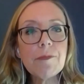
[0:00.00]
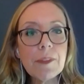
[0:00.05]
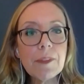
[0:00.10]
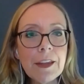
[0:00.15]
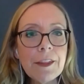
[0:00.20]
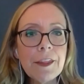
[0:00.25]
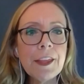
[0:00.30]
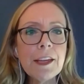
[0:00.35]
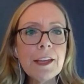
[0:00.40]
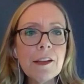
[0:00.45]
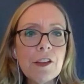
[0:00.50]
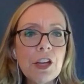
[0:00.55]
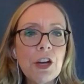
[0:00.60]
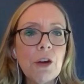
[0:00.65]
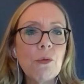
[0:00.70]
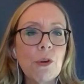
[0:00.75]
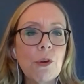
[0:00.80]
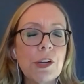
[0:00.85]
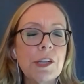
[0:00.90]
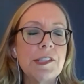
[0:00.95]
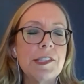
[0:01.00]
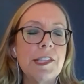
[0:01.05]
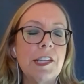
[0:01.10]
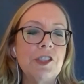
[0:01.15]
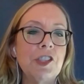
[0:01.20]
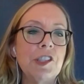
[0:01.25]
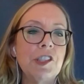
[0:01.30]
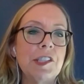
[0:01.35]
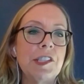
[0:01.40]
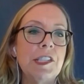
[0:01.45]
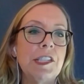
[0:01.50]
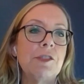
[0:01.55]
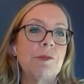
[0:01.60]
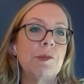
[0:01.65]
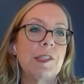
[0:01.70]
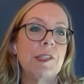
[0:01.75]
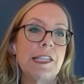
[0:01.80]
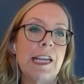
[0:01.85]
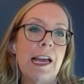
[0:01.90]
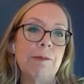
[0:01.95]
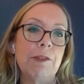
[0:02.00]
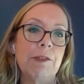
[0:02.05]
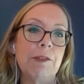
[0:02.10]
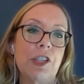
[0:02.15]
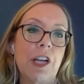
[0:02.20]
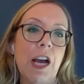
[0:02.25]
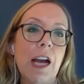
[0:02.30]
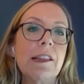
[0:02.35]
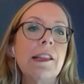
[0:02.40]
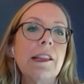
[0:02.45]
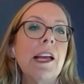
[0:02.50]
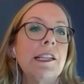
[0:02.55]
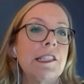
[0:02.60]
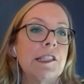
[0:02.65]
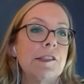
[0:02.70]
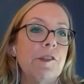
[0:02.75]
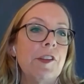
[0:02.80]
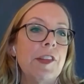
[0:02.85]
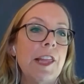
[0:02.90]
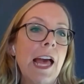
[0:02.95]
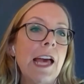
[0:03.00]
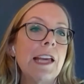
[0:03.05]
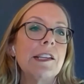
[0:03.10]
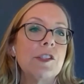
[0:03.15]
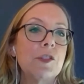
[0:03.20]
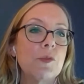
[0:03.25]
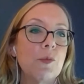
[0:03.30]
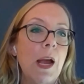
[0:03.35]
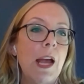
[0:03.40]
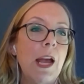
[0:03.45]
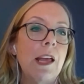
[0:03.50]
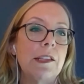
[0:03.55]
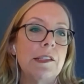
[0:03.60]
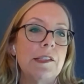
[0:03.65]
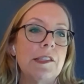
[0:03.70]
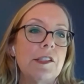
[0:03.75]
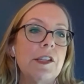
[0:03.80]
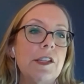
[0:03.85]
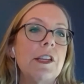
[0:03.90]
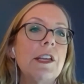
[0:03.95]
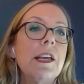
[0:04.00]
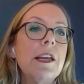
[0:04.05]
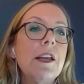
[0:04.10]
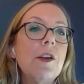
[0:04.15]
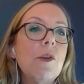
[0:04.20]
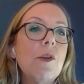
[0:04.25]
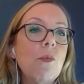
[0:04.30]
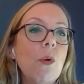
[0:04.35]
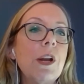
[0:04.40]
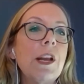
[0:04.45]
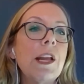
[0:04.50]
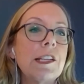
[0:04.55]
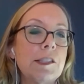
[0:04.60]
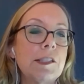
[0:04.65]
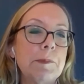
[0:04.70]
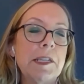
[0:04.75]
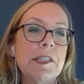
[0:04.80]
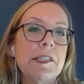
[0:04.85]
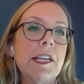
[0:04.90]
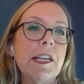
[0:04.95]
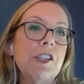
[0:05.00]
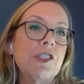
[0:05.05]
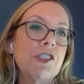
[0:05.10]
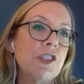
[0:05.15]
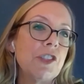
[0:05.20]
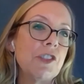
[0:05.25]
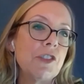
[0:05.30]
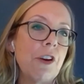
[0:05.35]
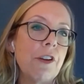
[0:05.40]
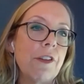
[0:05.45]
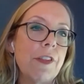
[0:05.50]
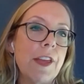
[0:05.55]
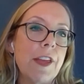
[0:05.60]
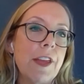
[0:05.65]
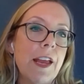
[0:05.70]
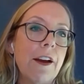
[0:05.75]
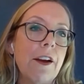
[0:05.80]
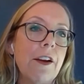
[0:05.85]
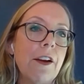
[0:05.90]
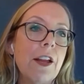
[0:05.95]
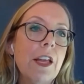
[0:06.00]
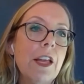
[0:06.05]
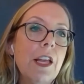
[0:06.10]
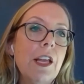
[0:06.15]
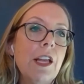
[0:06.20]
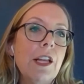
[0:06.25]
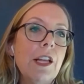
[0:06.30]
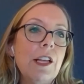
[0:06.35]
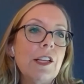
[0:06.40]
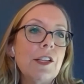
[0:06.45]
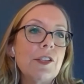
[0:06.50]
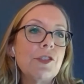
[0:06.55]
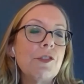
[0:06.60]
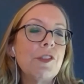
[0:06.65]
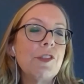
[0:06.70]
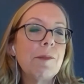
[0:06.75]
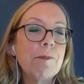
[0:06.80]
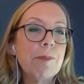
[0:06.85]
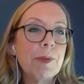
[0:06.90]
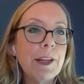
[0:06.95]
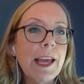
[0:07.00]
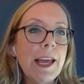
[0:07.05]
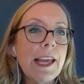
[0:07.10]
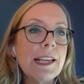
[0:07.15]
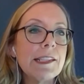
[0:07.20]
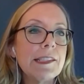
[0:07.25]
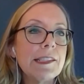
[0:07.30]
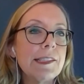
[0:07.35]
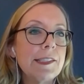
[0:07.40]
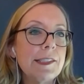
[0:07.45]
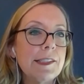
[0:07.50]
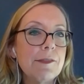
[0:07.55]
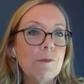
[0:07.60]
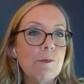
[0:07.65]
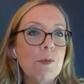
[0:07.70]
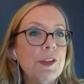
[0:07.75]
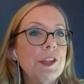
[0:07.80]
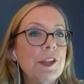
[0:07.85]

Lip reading: I think, you know, organizations need to establish guidelines for that as well, as to what expectations are there, so that place, with